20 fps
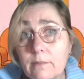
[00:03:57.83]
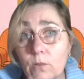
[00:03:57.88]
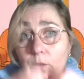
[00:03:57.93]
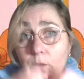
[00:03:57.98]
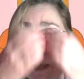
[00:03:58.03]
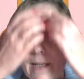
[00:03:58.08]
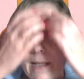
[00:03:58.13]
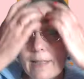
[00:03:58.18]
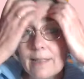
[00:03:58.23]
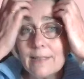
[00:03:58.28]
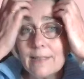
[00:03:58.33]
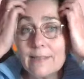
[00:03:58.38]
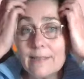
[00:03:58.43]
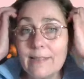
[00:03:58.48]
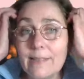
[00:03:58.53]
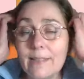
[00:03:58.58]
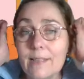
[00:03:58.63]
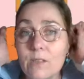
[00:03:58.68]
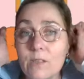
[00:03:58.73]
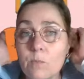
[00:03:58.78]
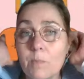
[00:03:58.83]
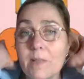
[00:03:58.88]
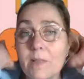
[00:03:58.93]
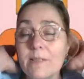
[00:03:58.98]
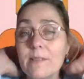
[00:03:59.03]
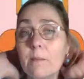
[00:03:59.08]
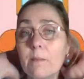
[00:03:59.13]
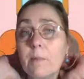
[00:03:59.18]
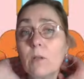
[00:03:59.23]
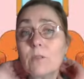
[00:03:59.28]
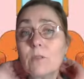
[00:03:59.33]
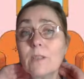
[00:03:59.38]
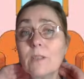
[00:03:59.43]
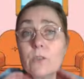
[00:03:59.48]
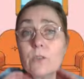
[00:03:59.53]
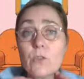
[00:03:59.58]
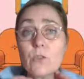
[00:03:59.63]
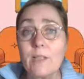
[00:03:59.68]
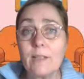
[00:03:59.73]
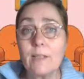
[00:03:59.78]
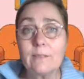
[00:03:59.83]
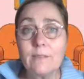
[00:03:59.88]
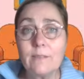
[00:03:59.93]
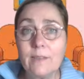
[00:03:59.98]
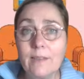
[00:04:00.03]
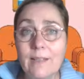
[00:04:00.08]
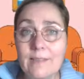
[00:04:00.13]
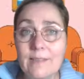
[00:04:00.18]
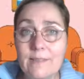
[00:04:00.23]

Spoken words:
Okay, he speaks about understanding